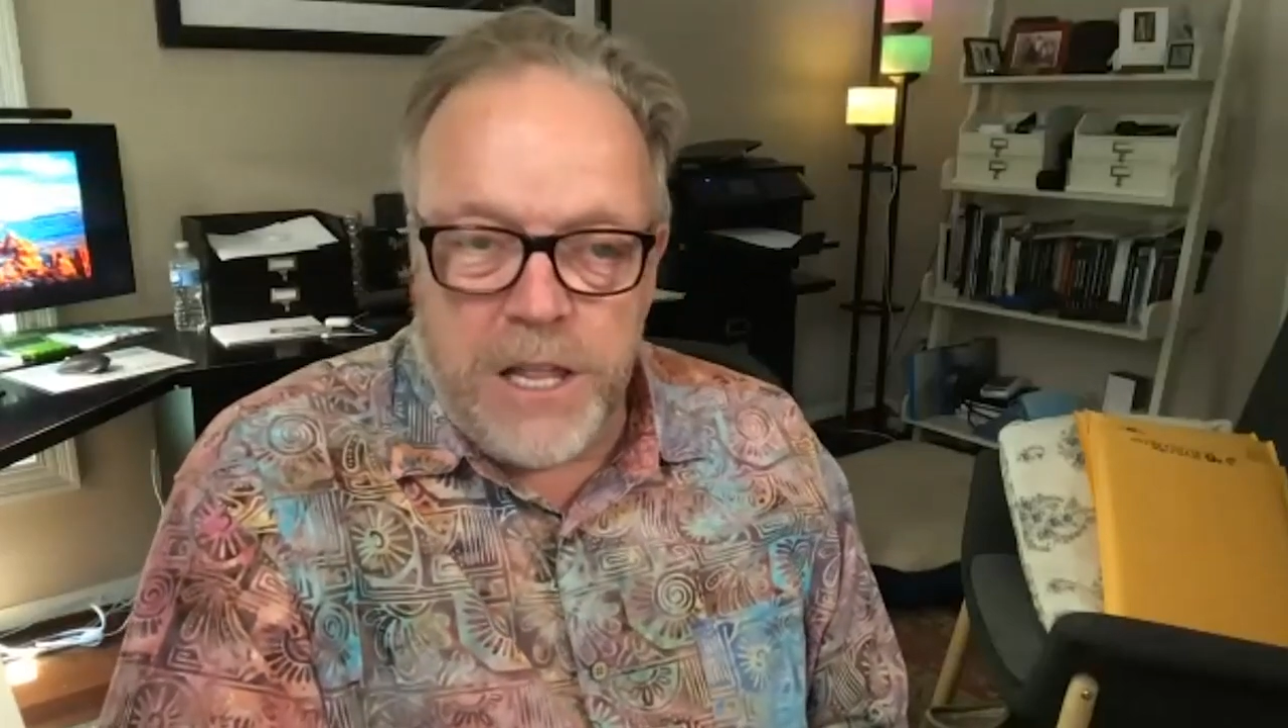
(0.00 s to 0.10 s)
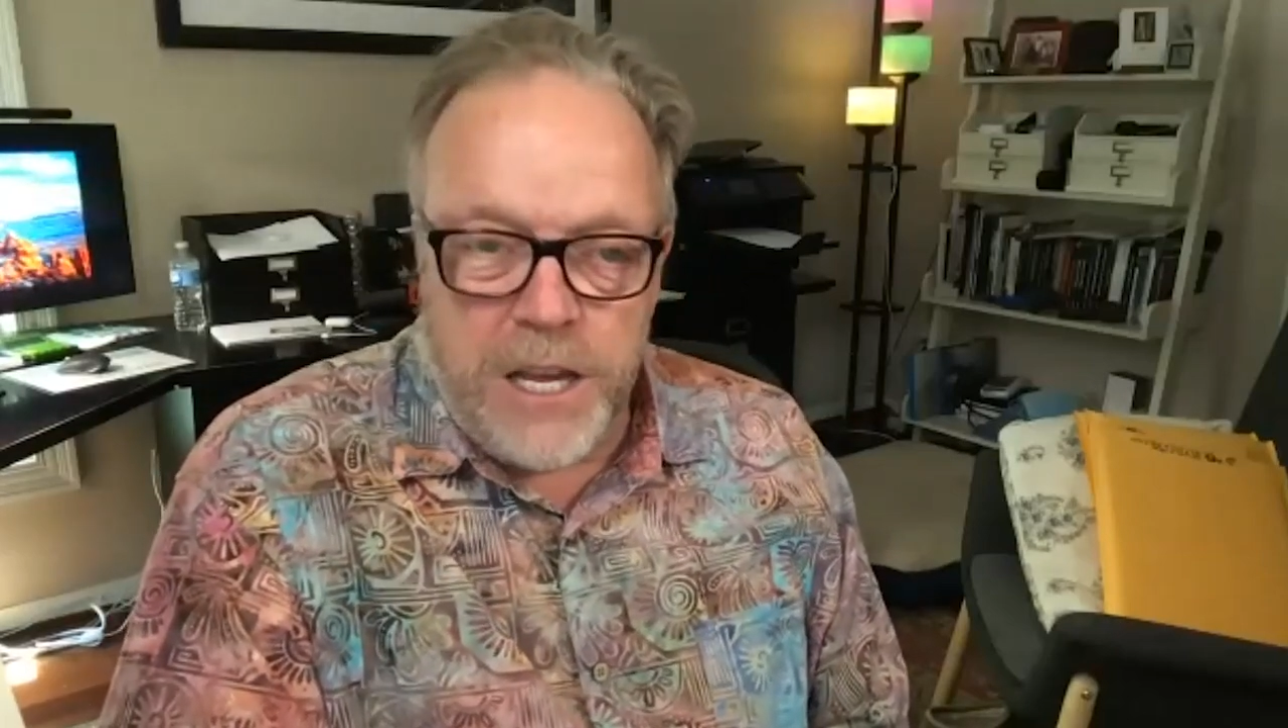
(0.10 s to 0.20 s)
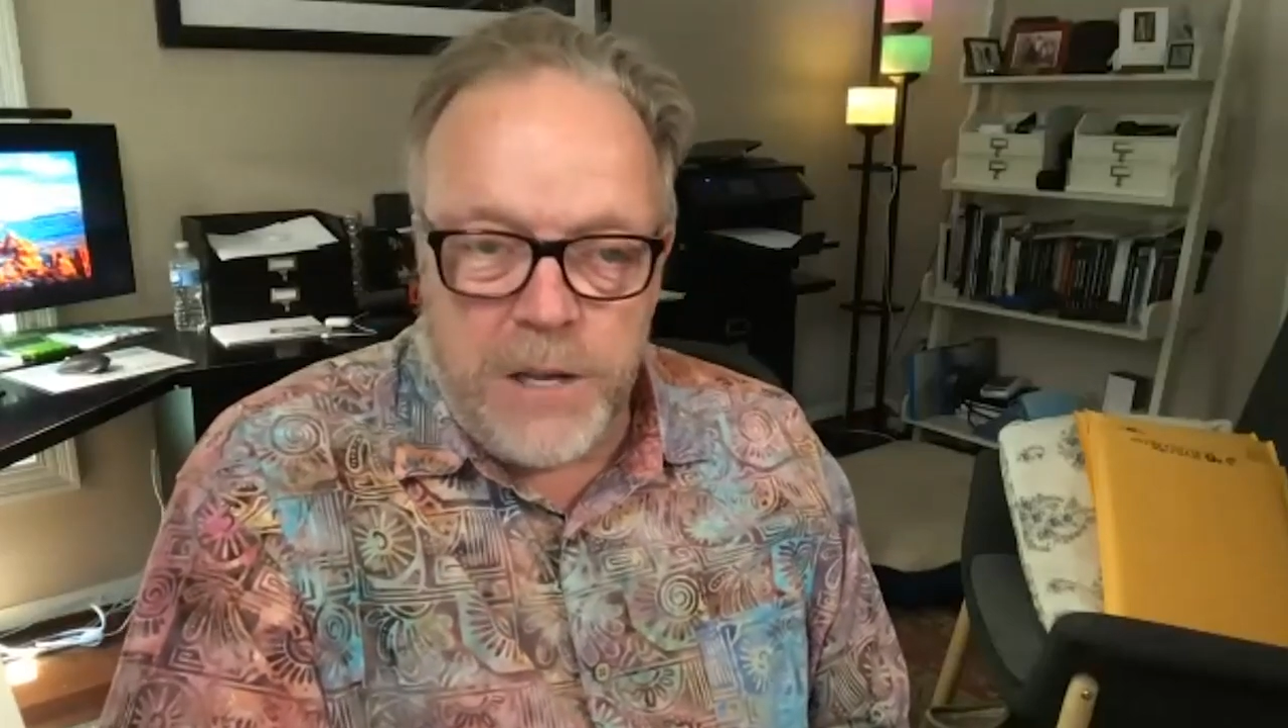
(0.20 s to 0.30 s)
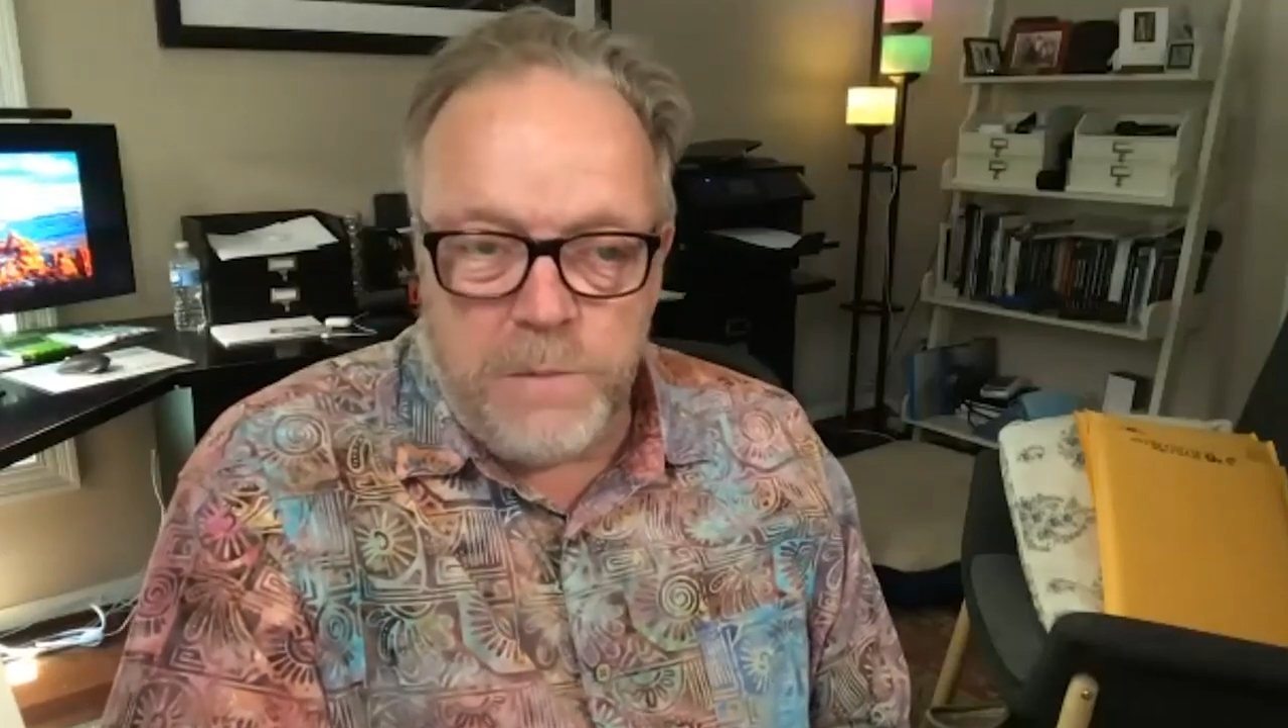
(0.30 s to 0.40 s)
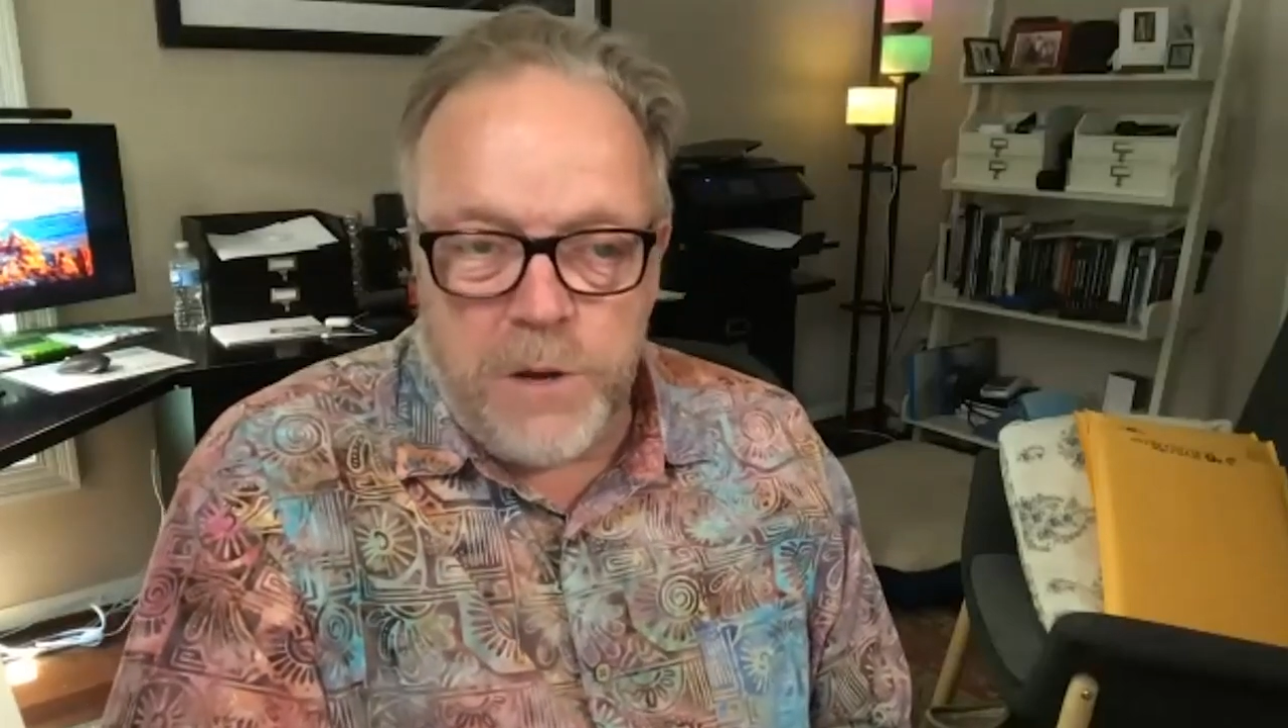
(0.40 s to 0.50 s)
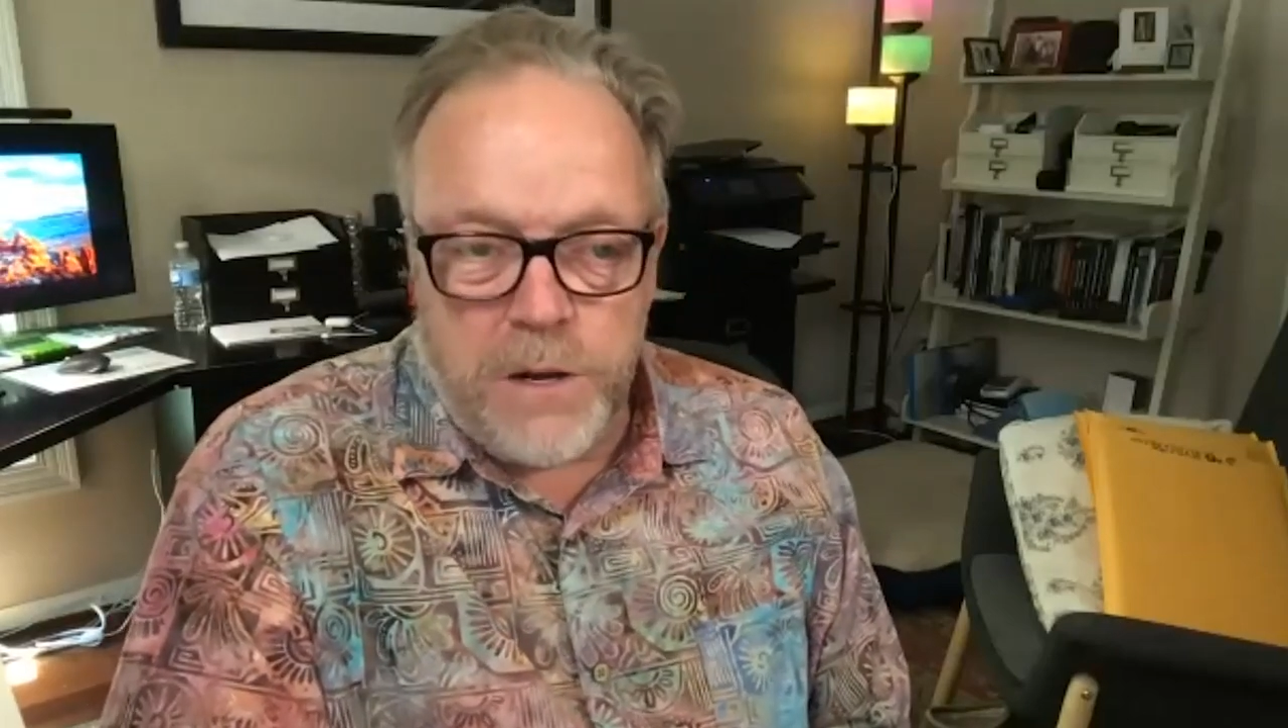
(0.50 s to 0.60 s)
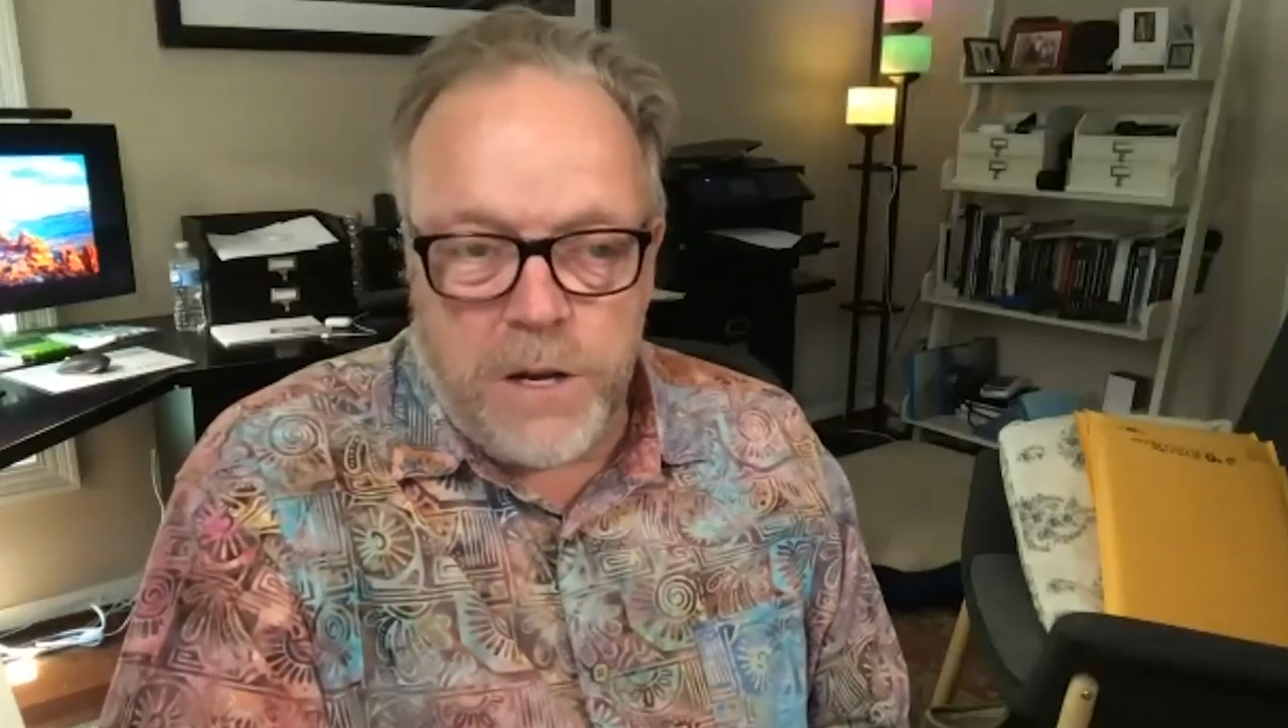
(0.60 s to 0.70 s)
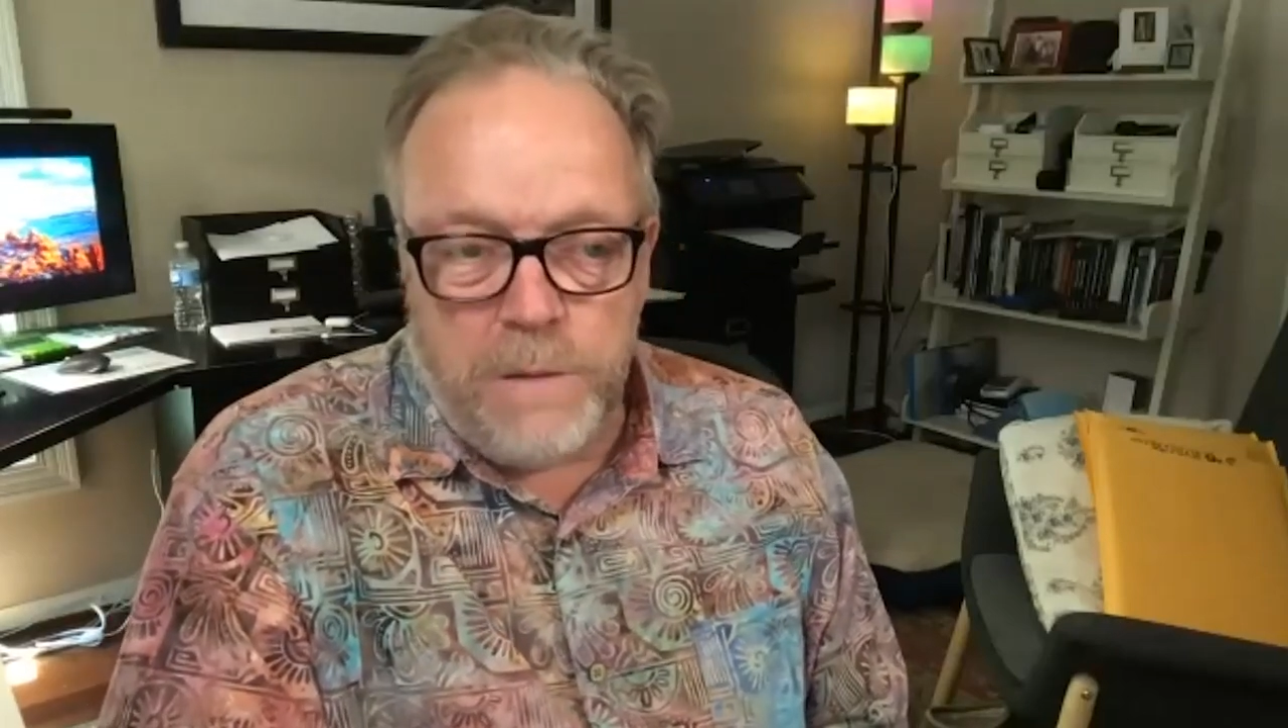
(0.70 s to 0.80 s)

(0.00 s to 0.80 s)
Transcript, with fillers: things, but.